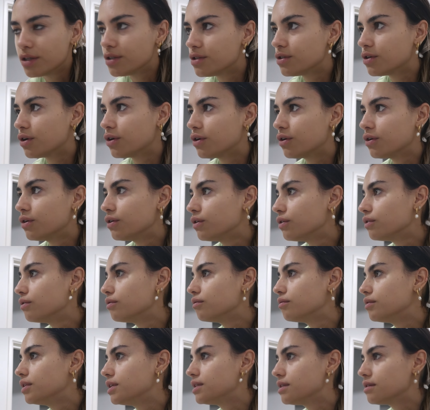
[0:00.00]
so
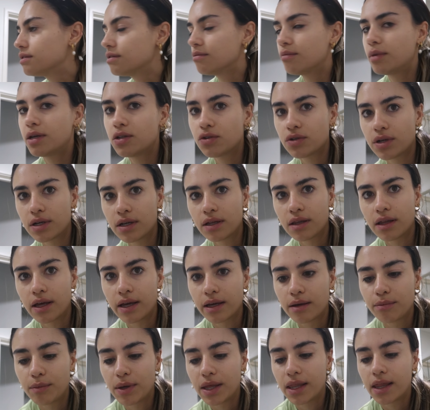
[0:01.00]
this isn't me trying to
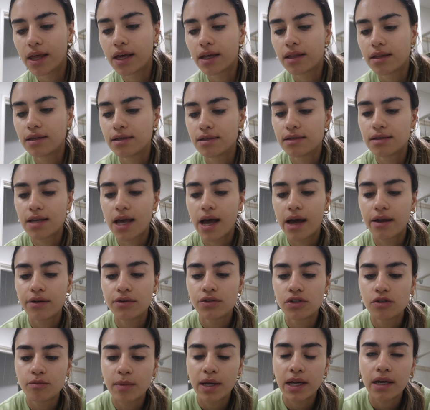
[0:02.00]
like be like this is how to
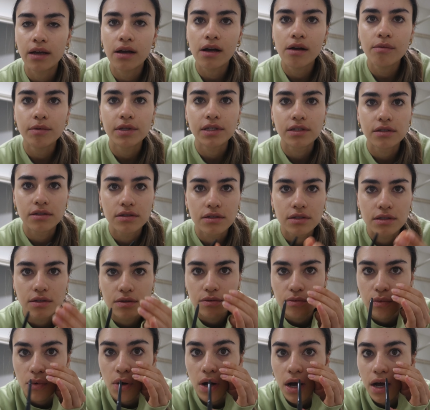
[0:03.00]
do makeup, this is
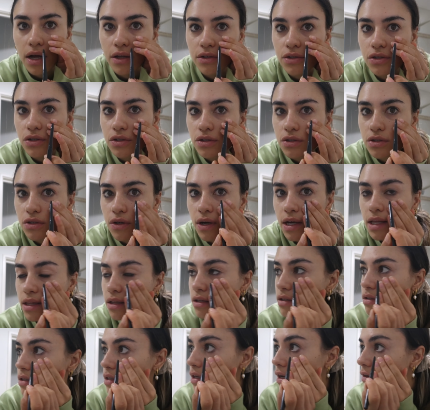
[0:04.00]
just what I do. So I
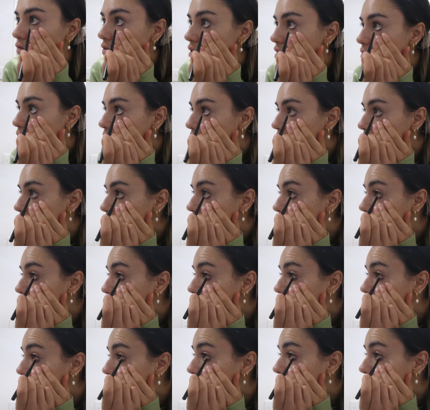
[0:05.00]
literally have just been doing
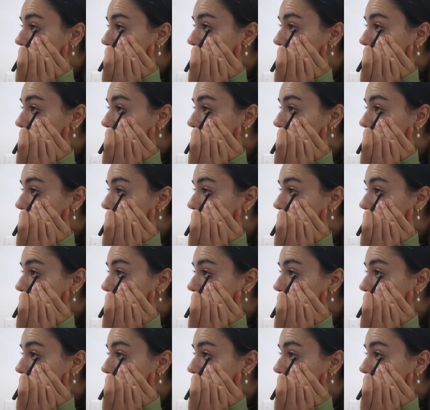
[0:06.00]
like